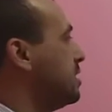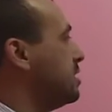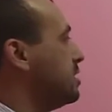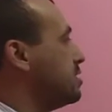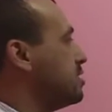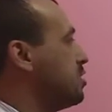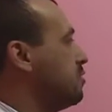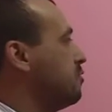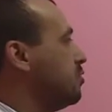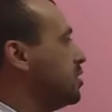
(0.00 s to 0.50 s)

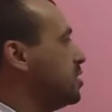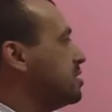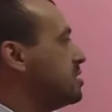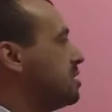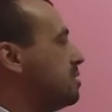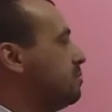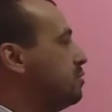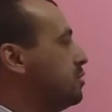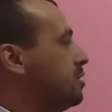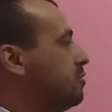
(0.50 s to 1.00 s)
So for
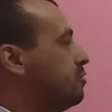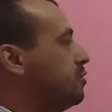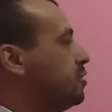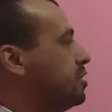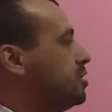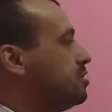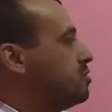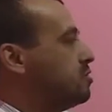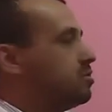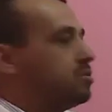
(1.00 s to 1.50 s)
example, if we
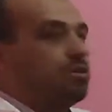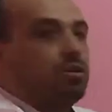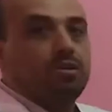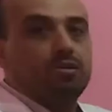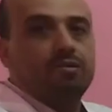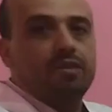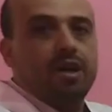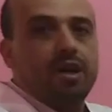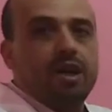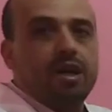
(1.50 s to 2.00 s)
need to
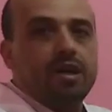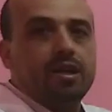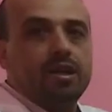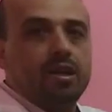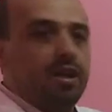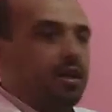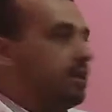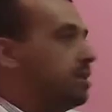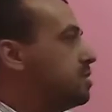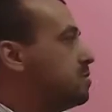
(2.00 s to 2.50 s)
solve
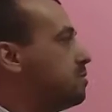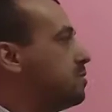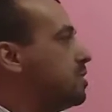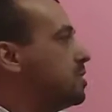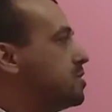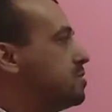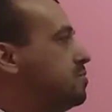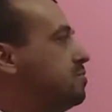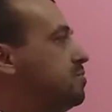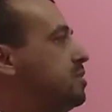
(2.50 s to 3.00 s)
ax
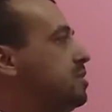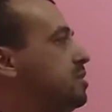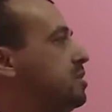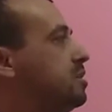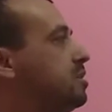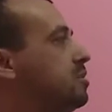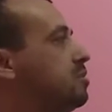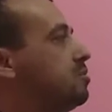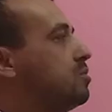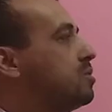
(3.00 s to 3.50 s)
plus
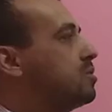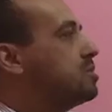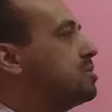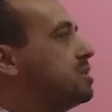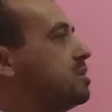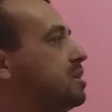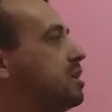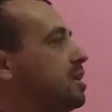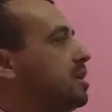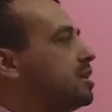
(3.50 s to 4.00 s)
b
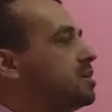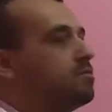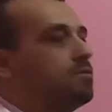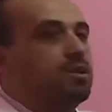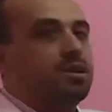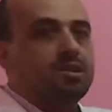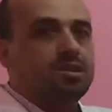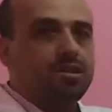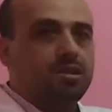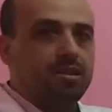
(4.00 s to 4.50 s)
equals cx
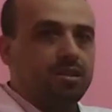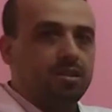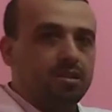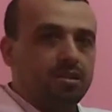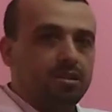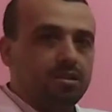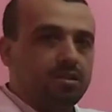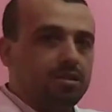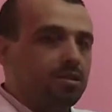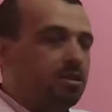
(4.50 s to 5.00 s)
plus d,
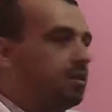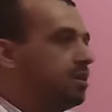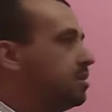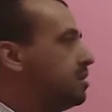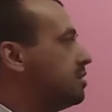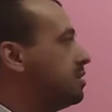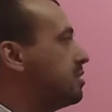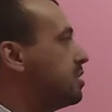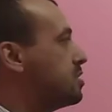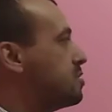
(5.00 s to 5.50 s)

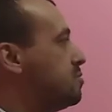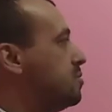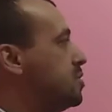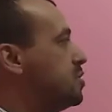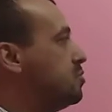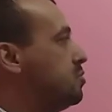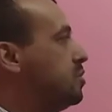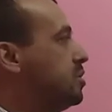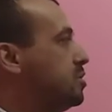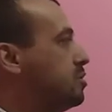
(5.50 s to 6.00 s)
that
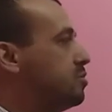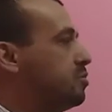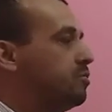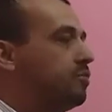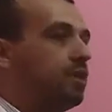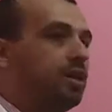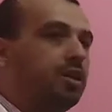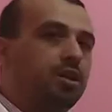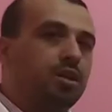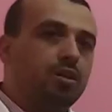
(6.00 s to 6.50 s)
means we need to
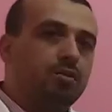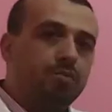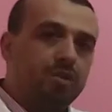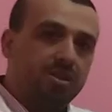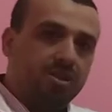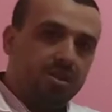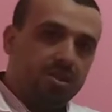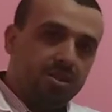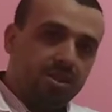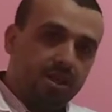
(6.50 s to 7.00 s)
find how
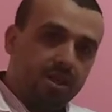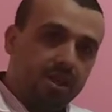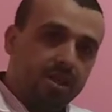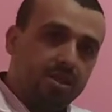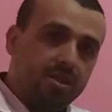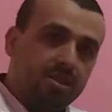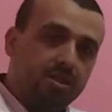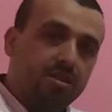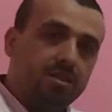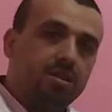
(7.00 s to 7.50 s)
much is
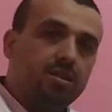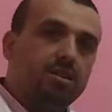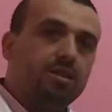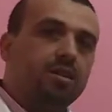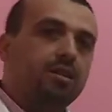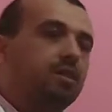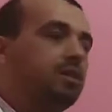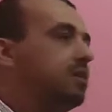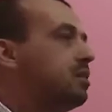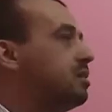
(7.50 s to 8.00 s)
x
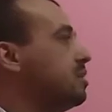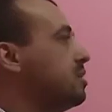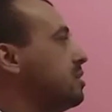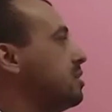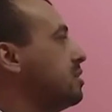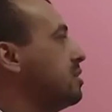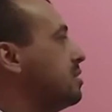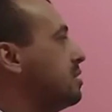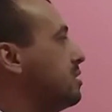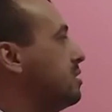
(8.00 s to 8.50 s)

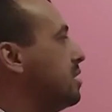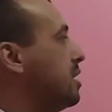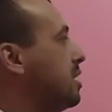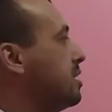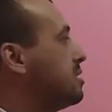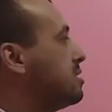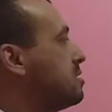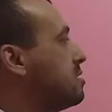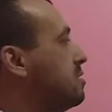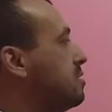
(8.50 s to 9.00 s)

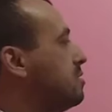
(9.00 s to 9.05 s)
that